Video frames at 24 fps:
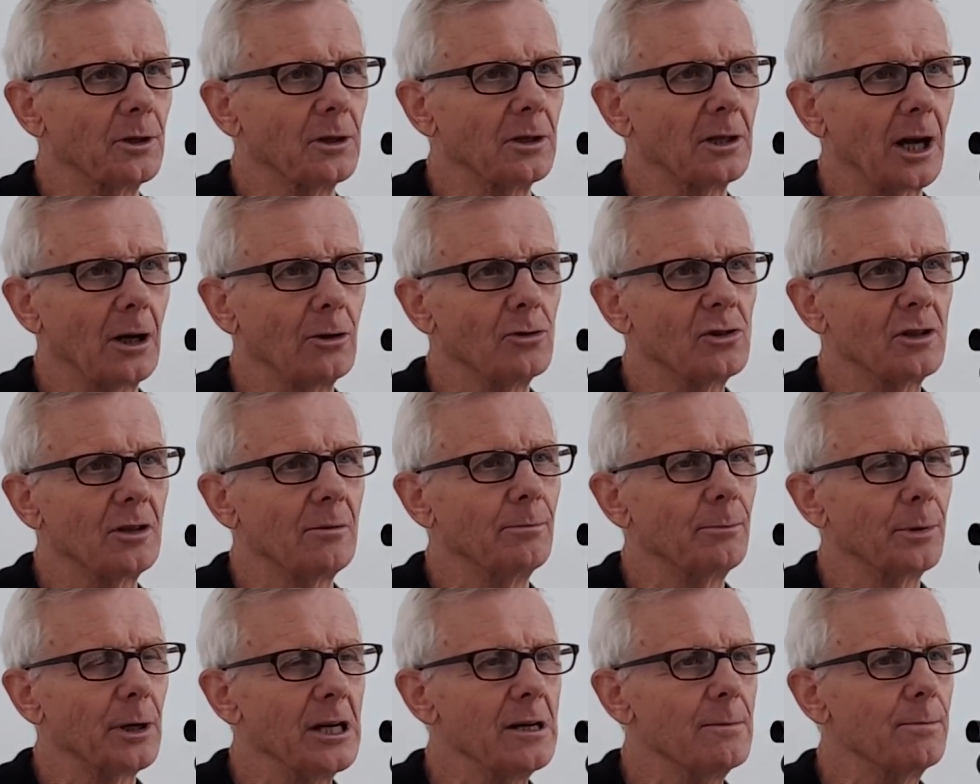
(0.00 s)

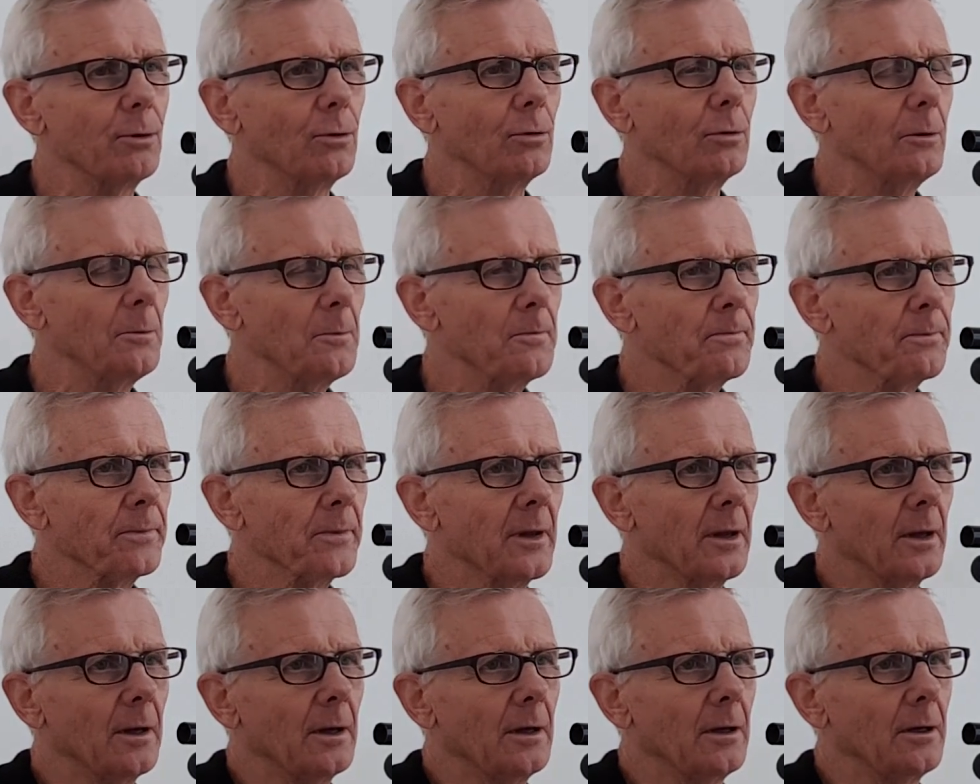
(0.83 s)
coaching people.
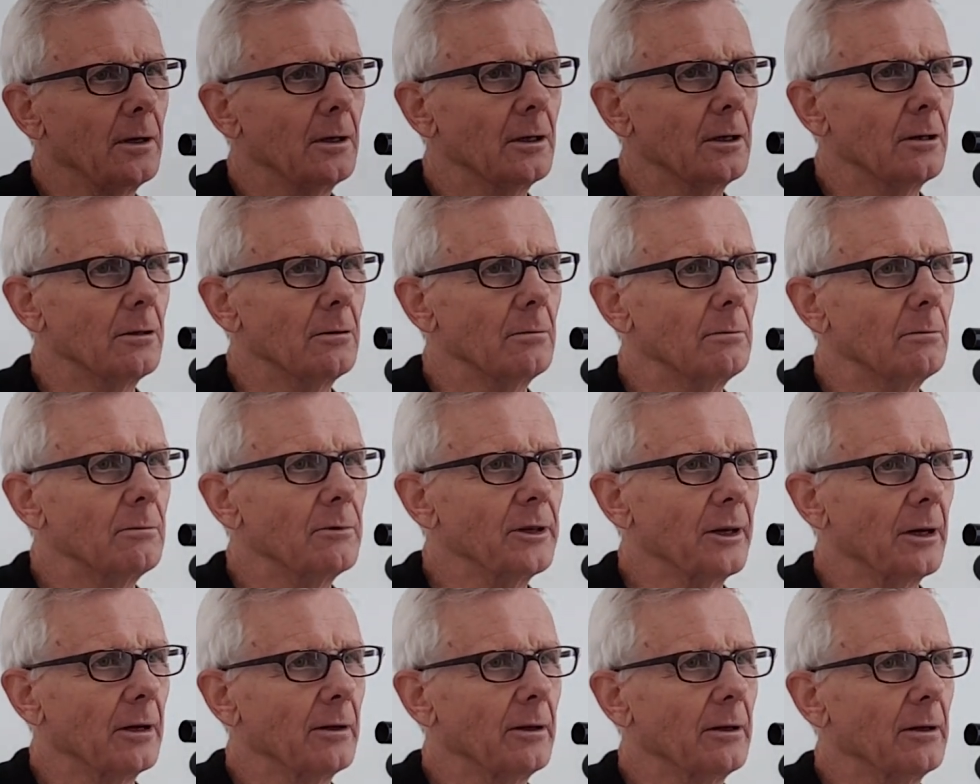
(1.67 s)
You know,